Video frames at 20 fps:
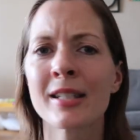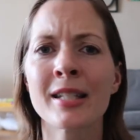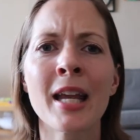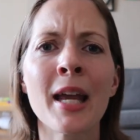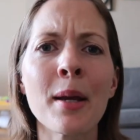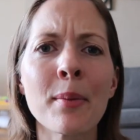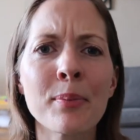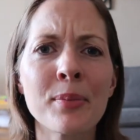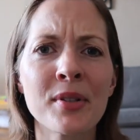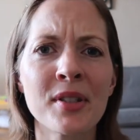
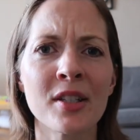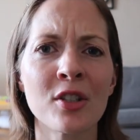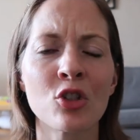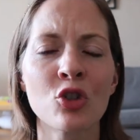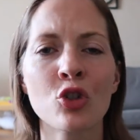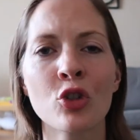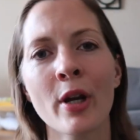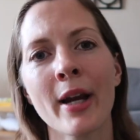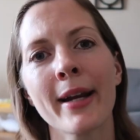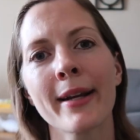tips
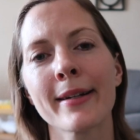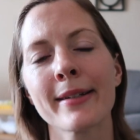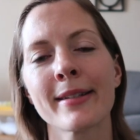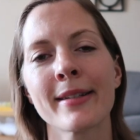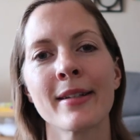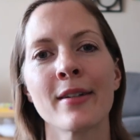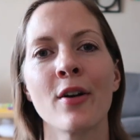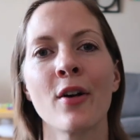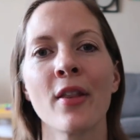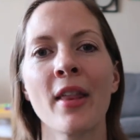and
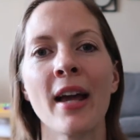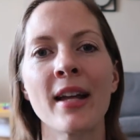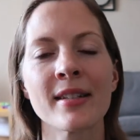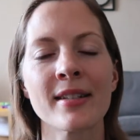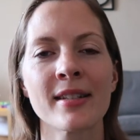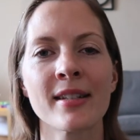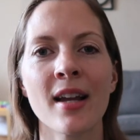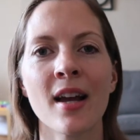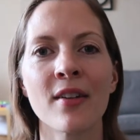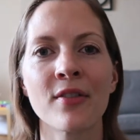tricks and all
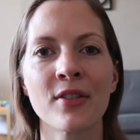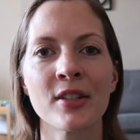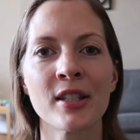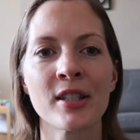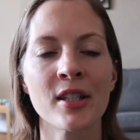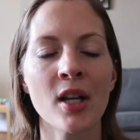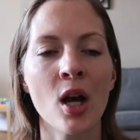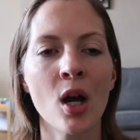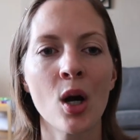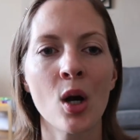that stuff.
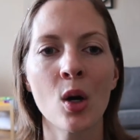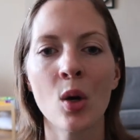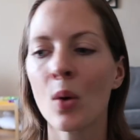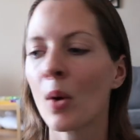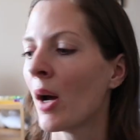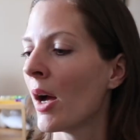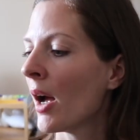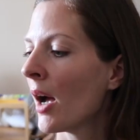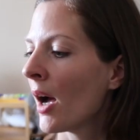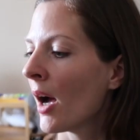
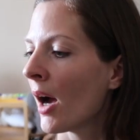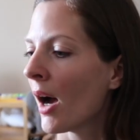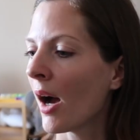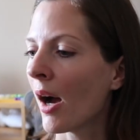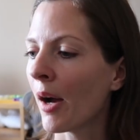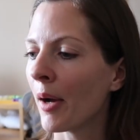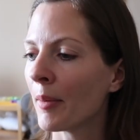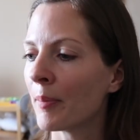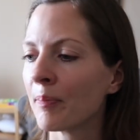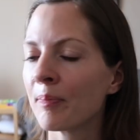So,
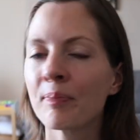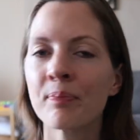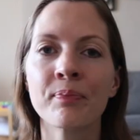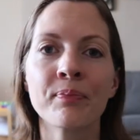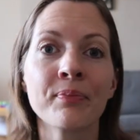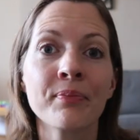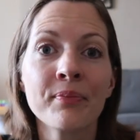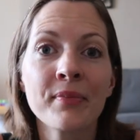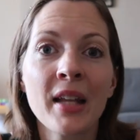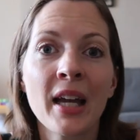um,
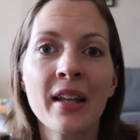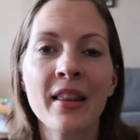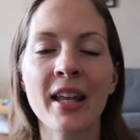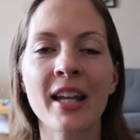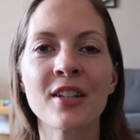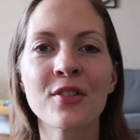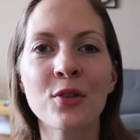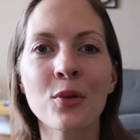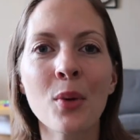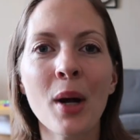
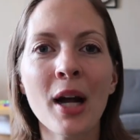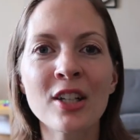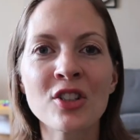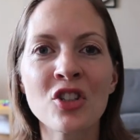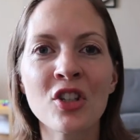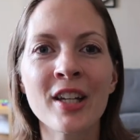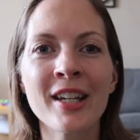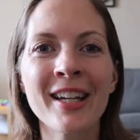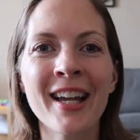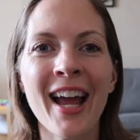thanks for
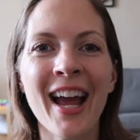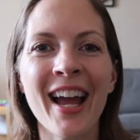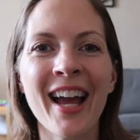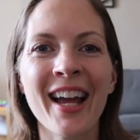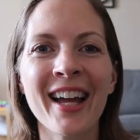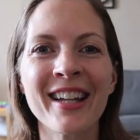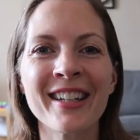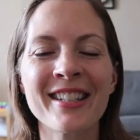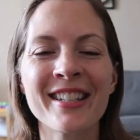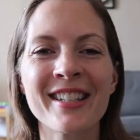watching
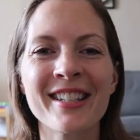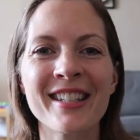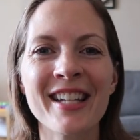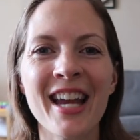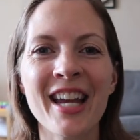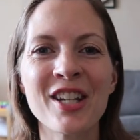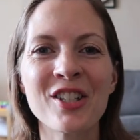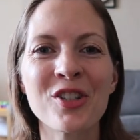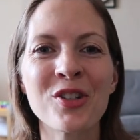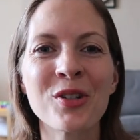and
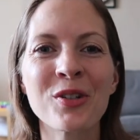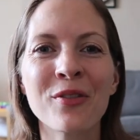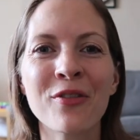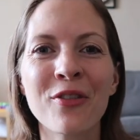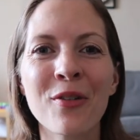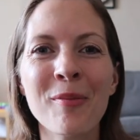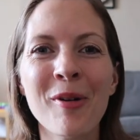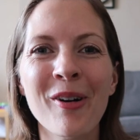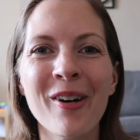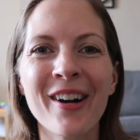stay tuned
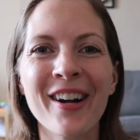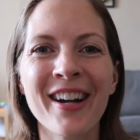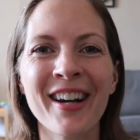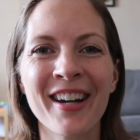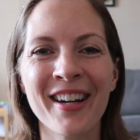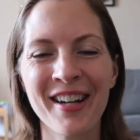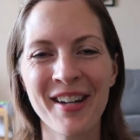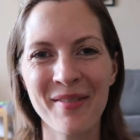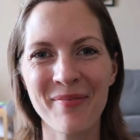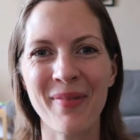for
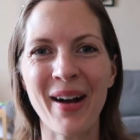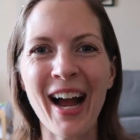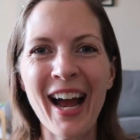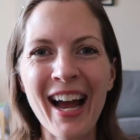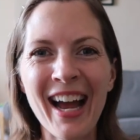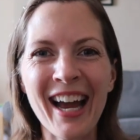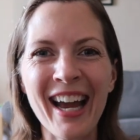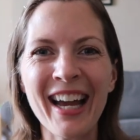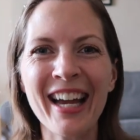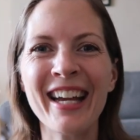more.
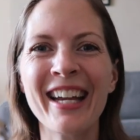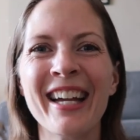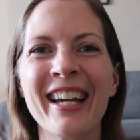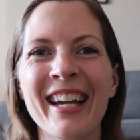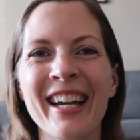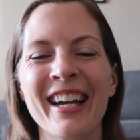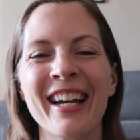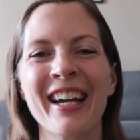Bye.